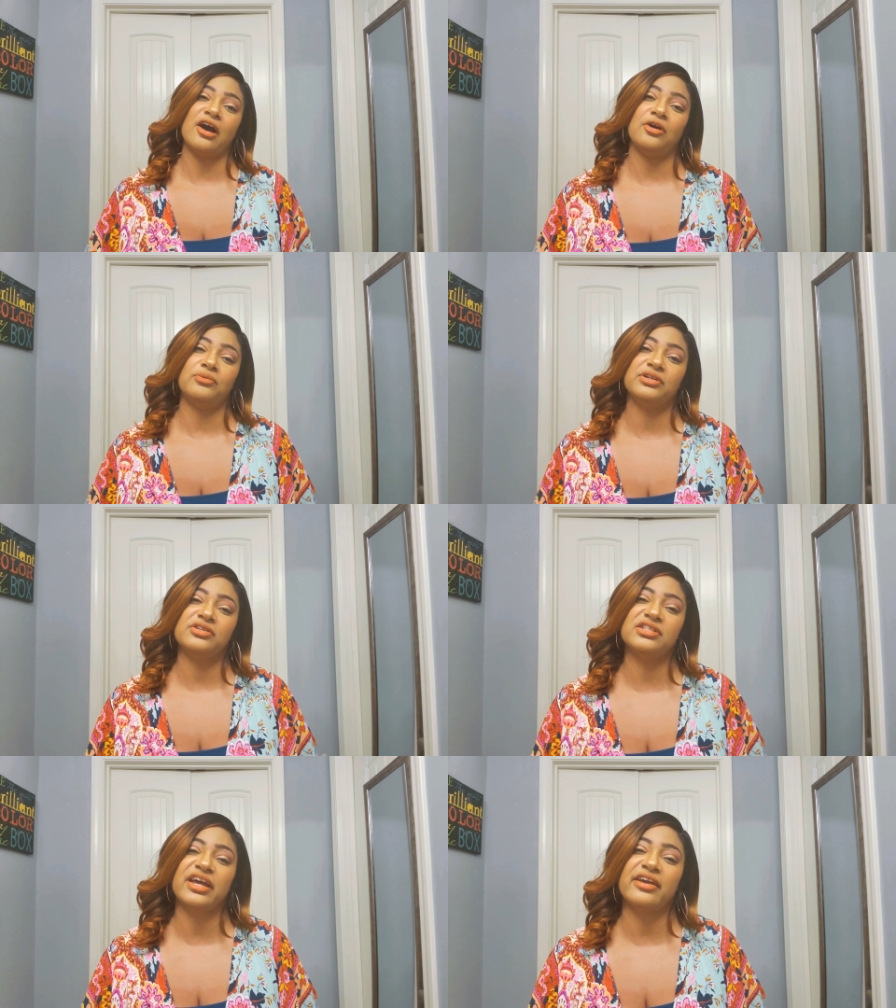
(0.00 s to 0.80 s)
I will
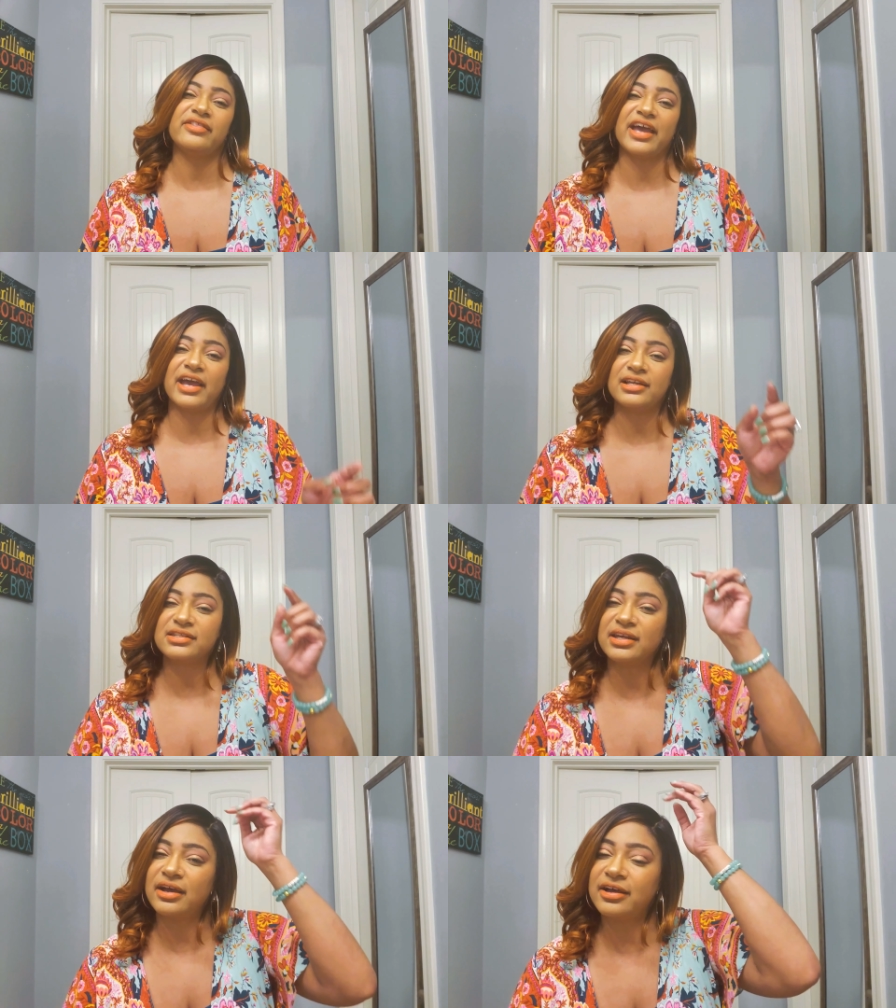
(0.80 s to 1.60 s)
say
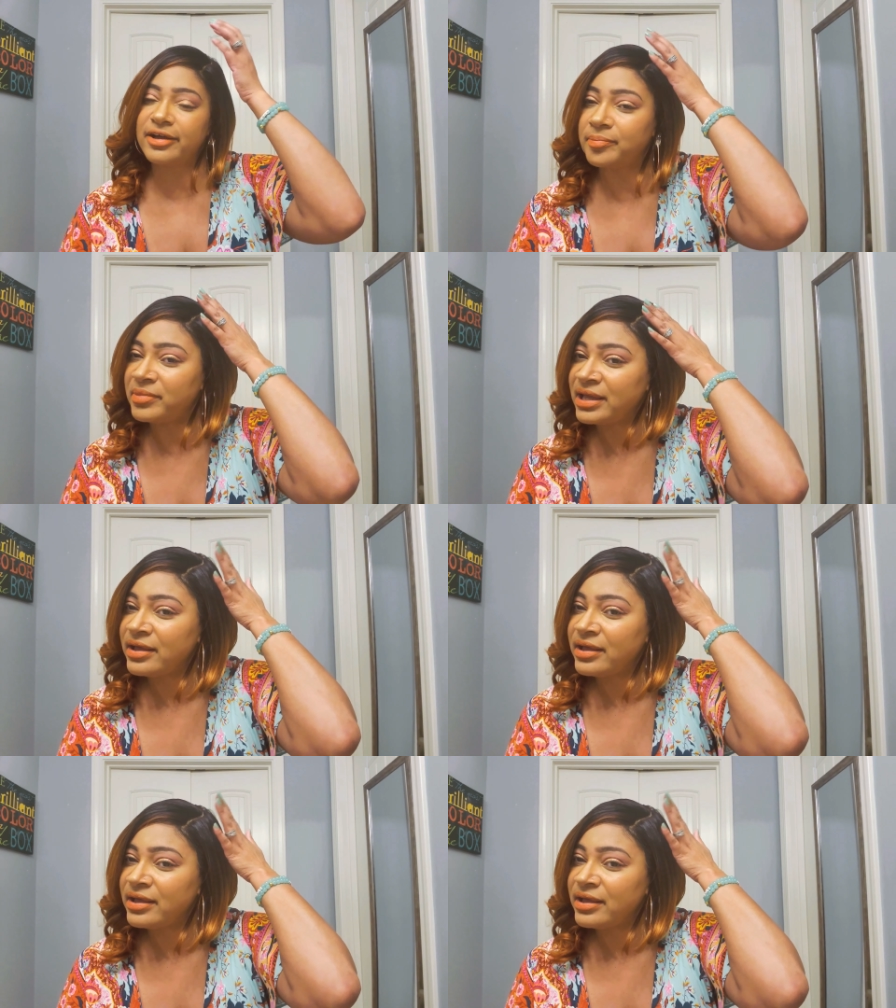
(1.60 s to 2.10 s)
that um,